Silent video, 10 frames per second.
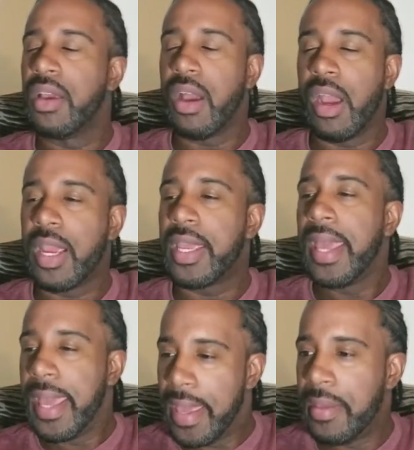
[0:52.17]
All right,
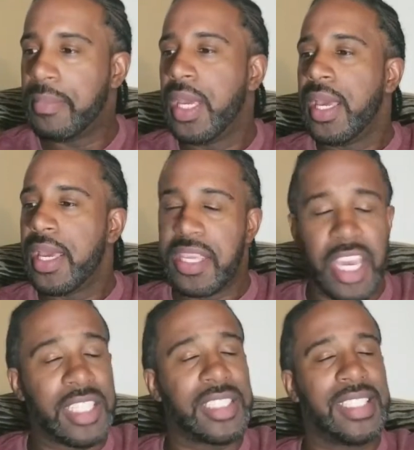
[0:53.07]
him and
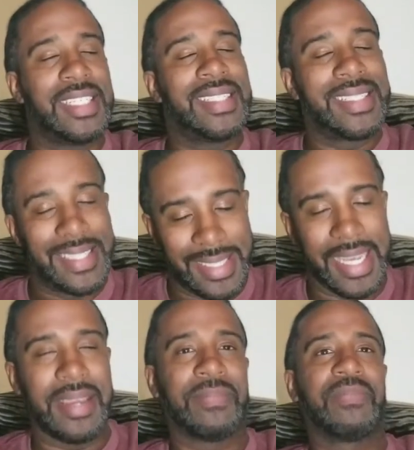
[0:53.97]
Youngsta
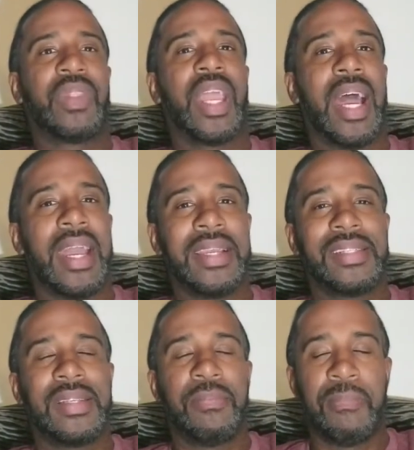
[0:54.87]
C. All right,
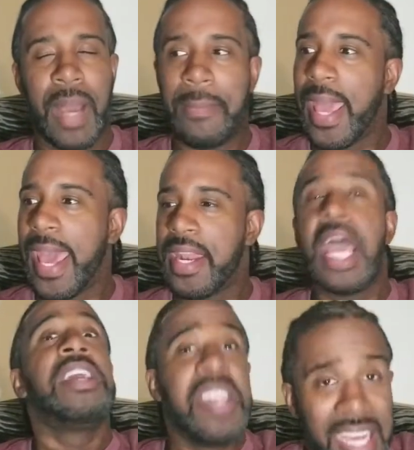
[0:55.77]
my man,
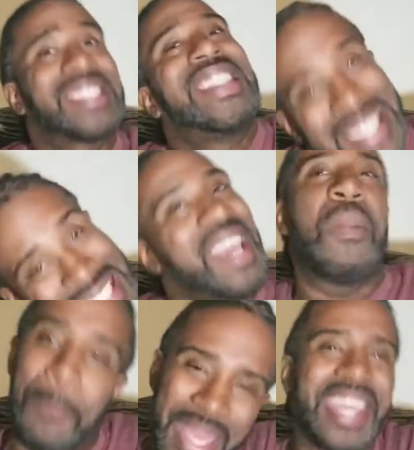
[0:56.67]
Youngsta
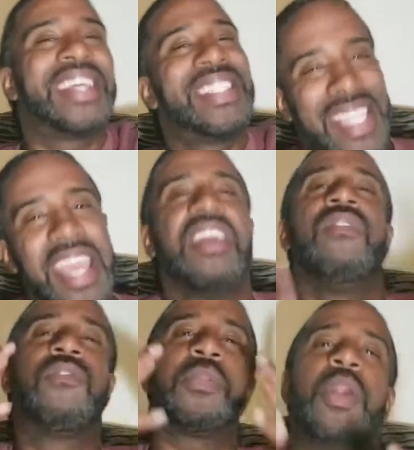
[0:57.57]

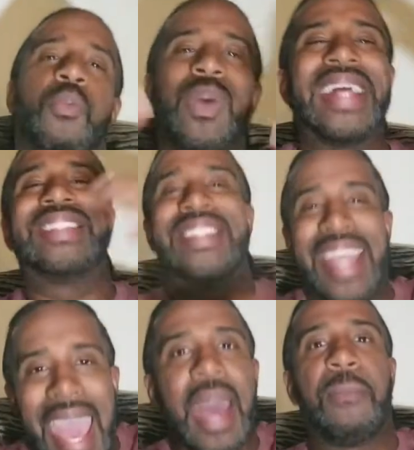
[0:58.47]
CPT from the West
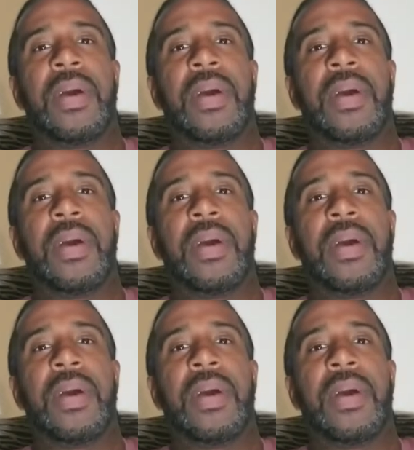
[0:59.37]
Cap.